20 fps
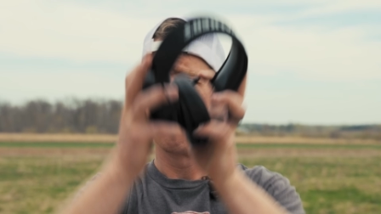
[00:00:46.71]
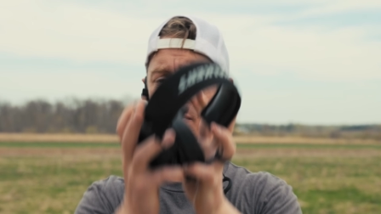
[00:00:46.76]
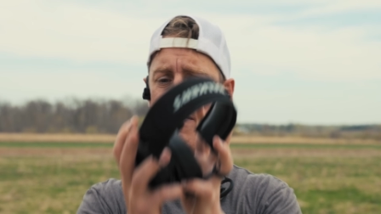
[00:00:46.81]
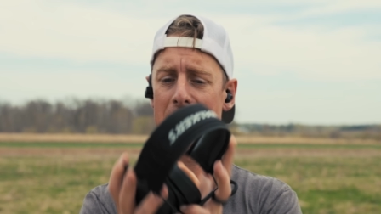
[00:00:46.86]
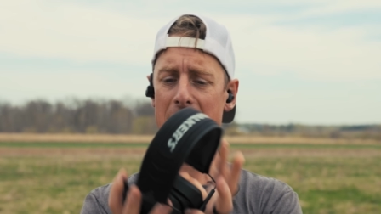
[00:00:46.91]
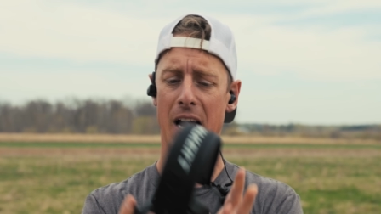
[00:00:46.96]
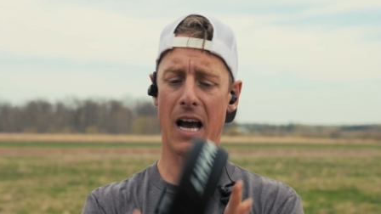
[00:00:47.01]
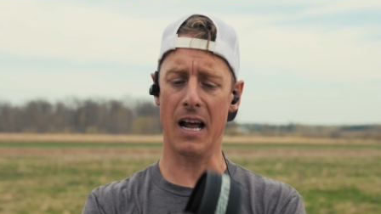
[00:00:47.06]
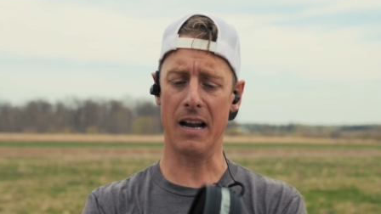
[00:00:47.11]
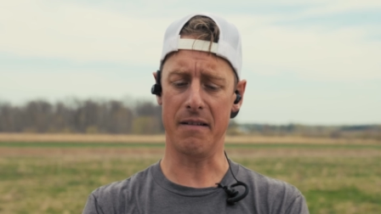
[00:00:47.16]

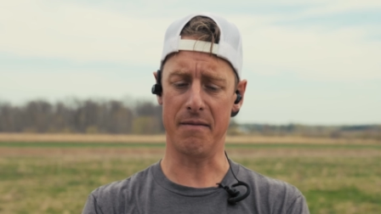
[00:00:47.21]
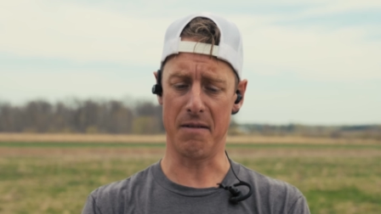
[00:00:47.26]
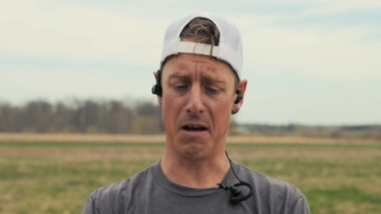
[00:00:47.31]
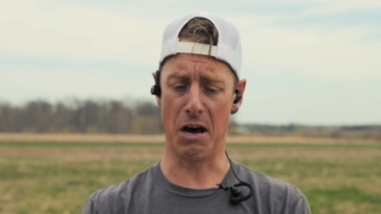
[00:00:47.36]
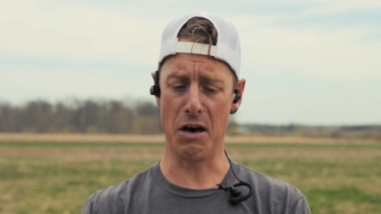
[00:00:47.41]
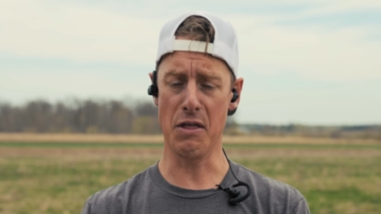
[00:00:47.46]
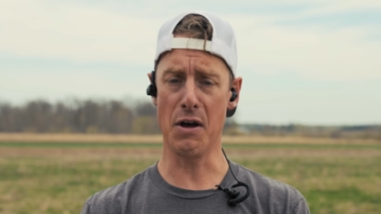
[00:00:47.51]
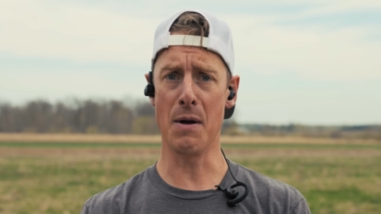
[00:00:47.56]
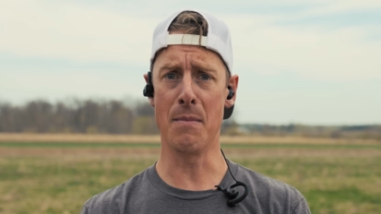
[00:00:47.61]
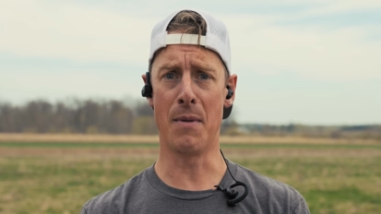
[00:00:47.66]
They got
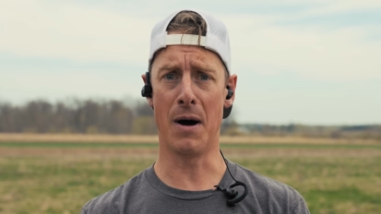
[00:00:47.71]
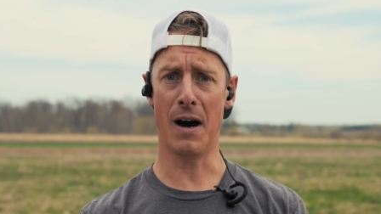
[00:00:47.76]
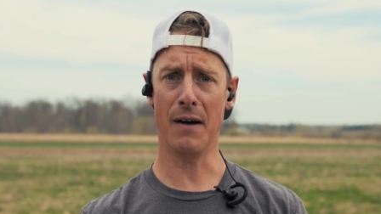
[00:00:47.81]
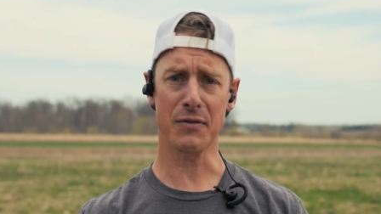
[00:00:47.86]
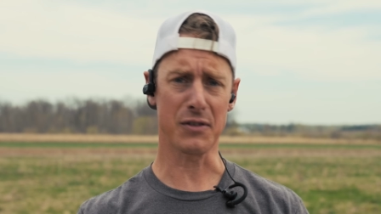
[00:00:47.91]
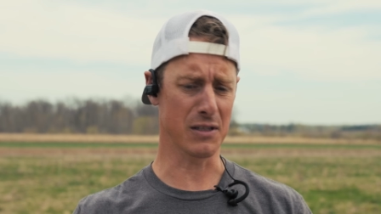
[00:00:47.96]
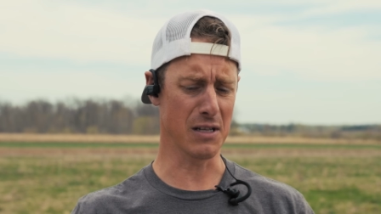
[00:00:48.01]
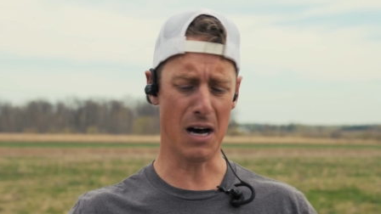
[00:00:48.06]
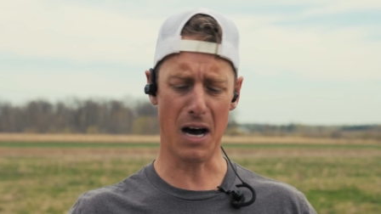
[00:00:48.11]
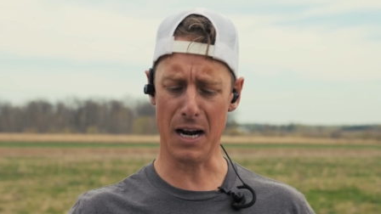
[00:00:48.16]
other
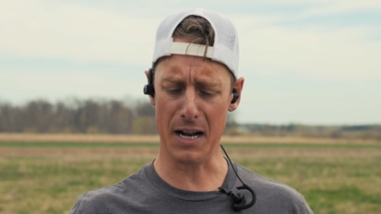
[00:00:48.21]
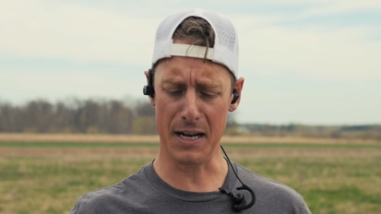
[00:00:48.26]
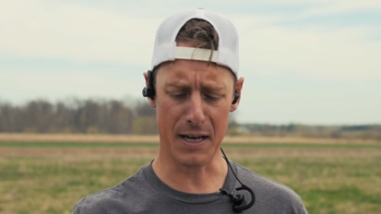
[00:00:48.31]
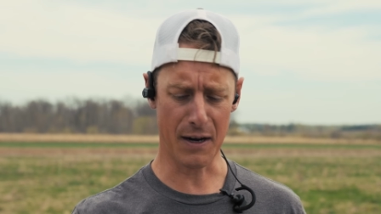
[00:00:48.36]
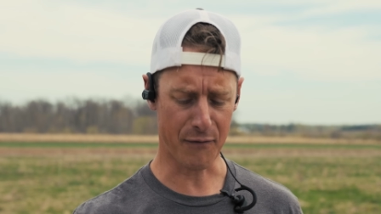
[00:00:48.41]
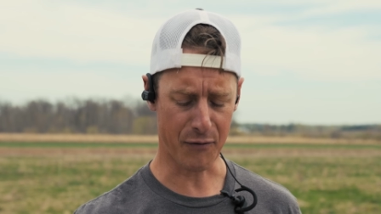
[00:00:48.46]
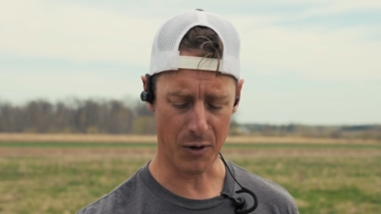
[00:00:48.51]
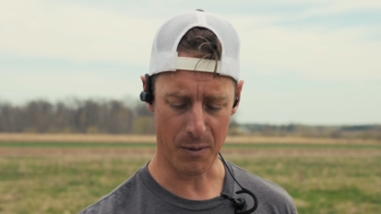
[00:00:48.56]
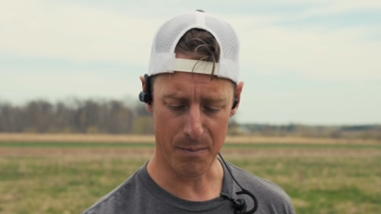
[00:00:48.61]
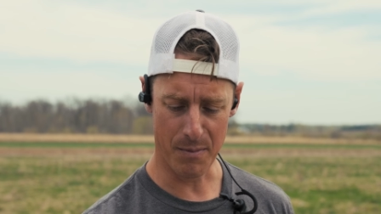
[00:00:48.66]
muffs, a lot of
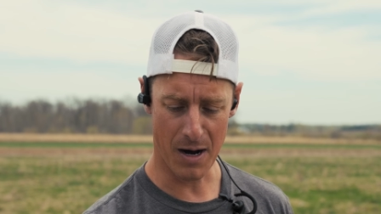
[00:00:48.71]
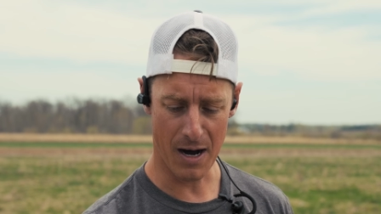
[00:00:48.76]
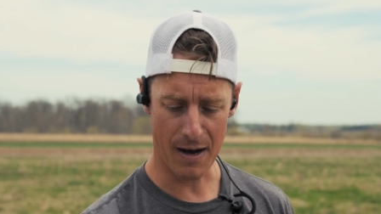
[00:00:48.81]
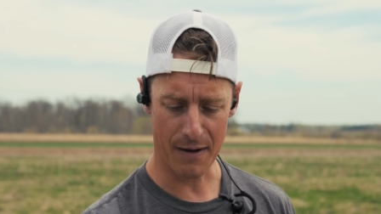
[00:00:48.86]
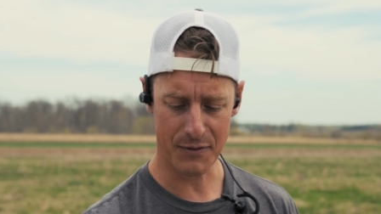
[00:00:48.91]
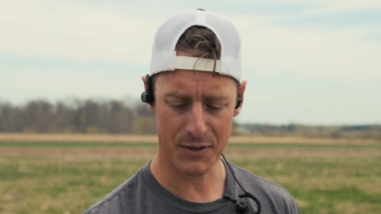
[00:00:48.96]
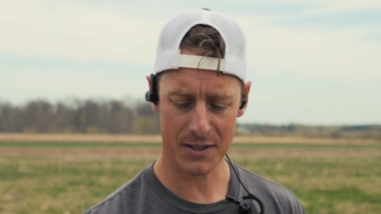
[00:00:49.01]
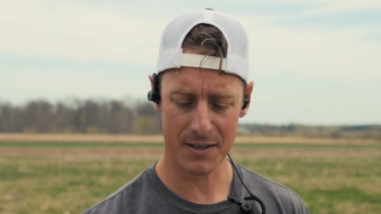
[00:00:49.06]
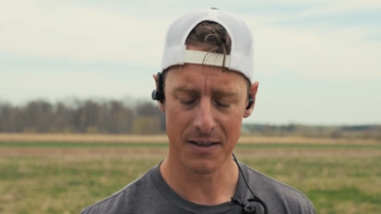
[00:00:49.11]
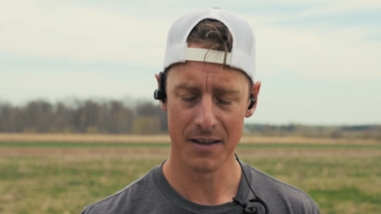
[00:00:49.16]
different
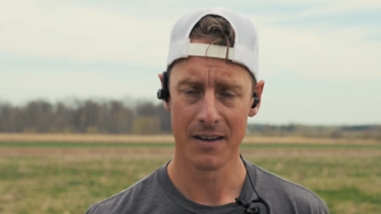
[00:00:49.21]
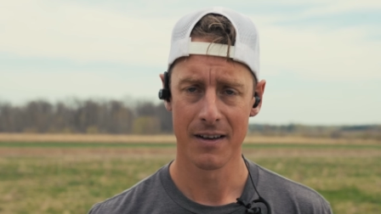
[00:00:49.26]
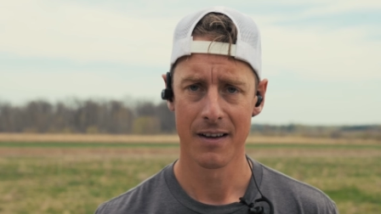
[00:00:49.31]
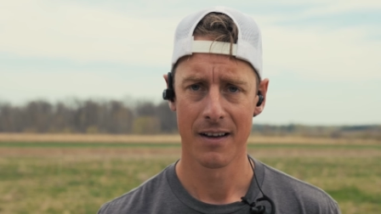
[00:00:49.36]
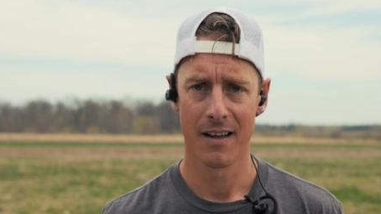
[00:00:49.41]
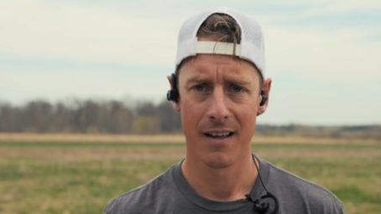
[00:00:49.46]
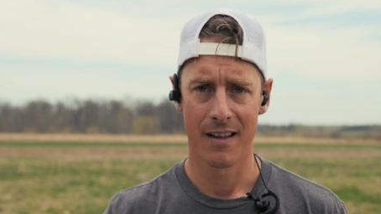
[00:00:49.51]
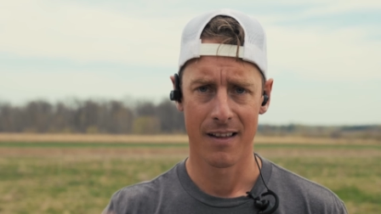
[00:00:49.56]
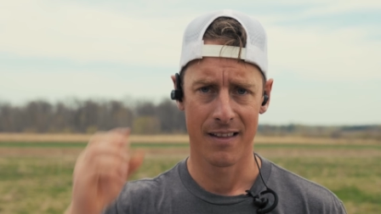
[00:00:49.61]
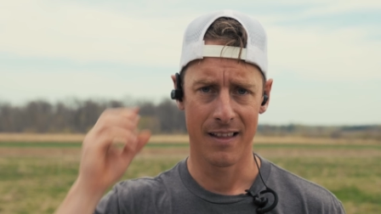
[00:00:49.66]
muffs.
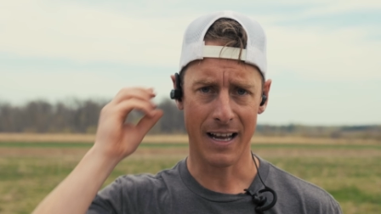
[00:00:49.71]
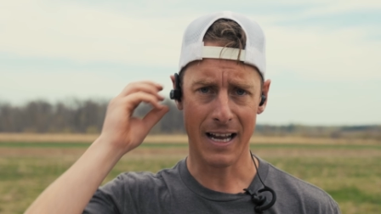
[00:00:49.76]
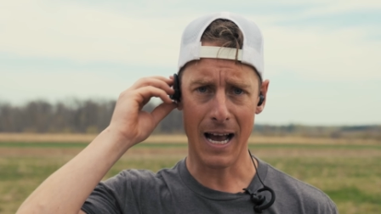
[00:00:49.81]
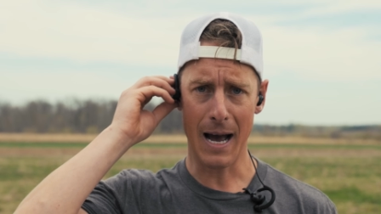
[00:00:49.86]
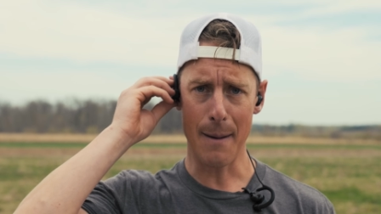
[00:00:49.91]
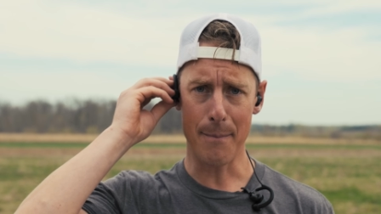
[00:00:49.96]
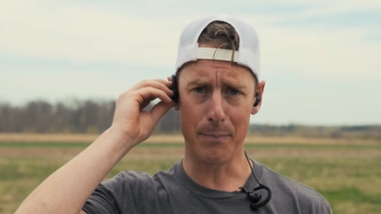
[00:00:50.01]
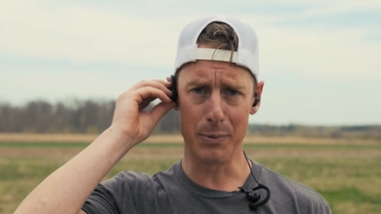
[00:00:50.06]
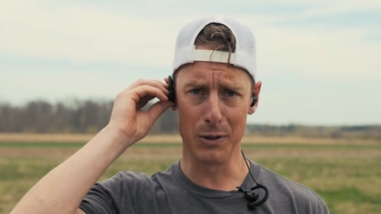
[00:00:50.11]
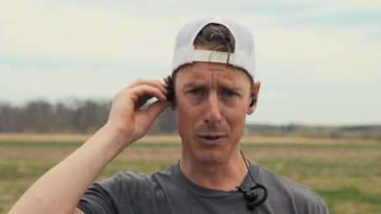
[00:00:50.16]
They
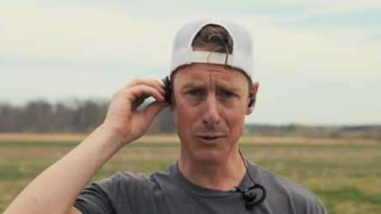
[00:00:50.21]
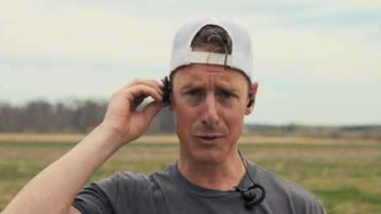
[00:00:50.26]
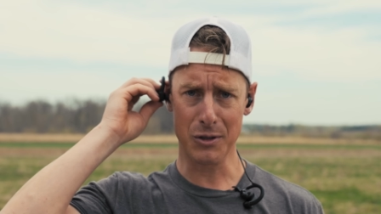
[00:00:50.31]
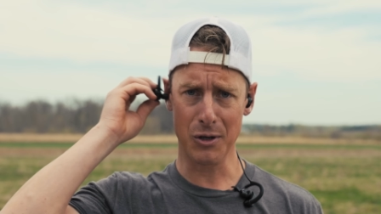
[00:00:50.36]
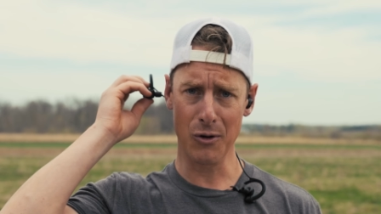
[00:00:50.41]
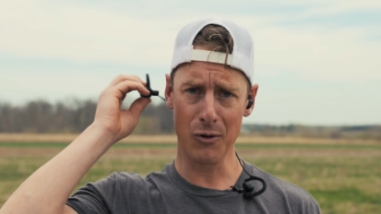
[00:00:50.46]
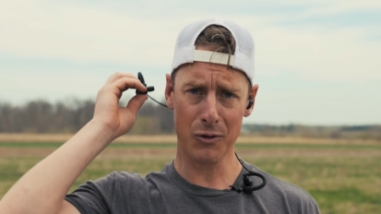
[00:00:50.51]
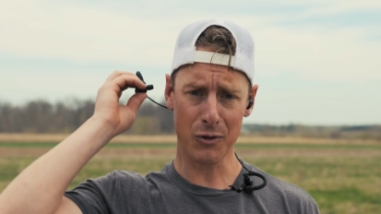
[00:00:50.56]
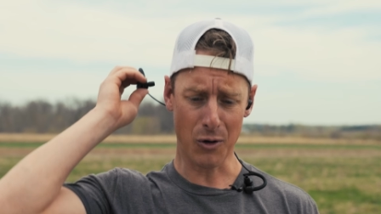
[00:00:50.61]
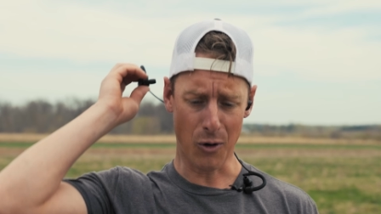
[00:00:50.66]
got
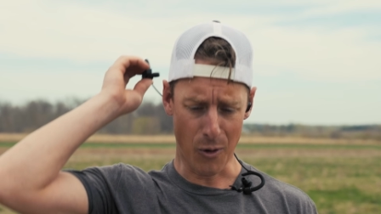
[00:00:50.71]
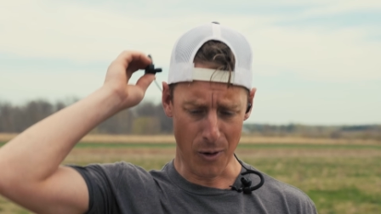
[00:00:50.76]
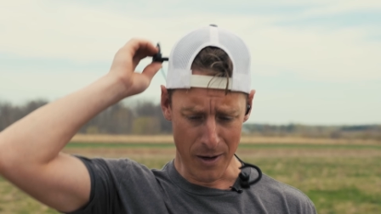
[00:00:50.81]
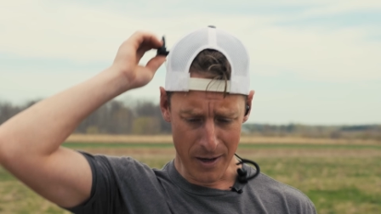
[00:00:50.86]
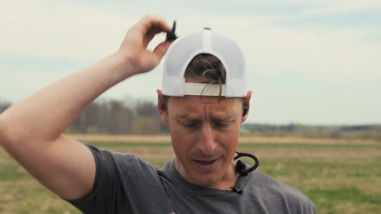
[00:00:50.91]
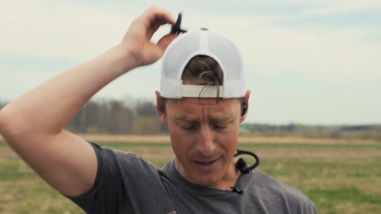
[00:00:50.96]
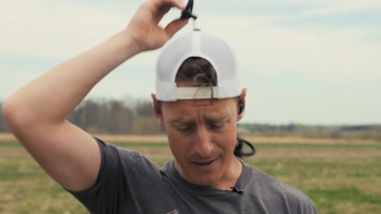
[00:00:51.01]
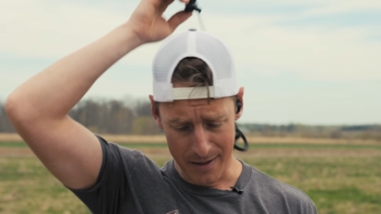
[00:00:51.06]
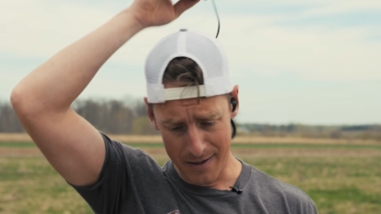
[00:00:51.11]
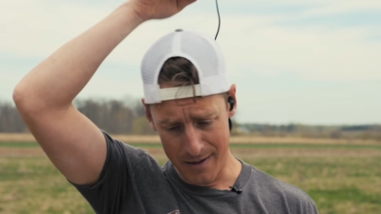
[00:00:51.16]
Bluetooth
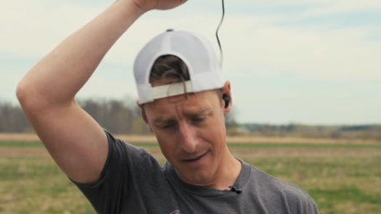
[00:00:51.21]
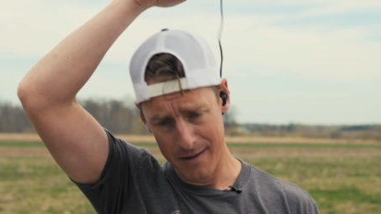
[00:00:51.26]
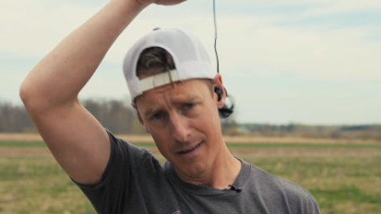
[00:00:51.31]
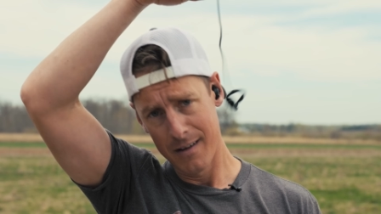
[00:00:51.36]
corded.